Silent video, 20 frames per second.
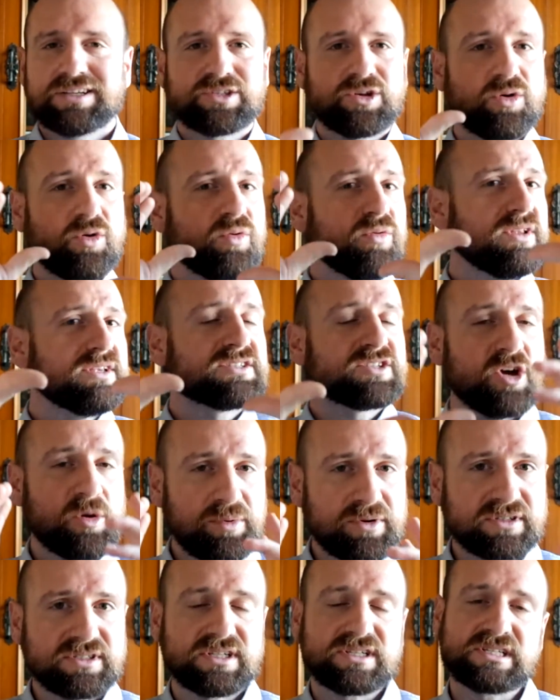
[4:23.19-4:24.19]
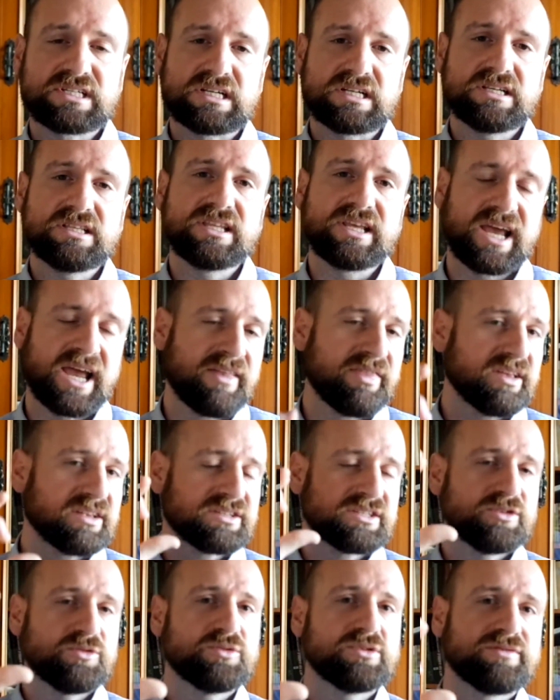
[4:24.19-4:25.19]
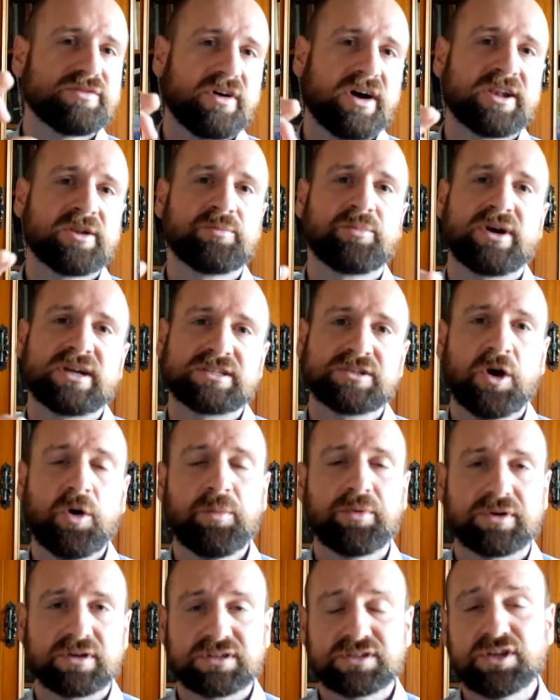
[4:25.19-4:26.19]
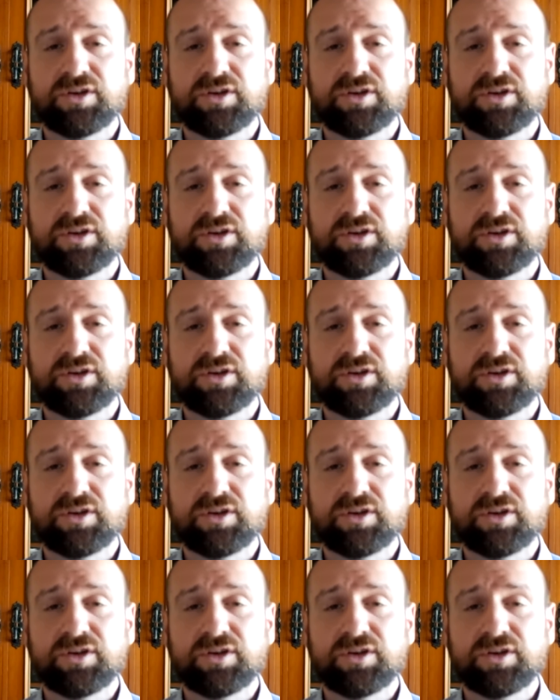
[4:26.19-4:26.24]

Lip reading: So all these topics are still in there, and they're still divided by topics.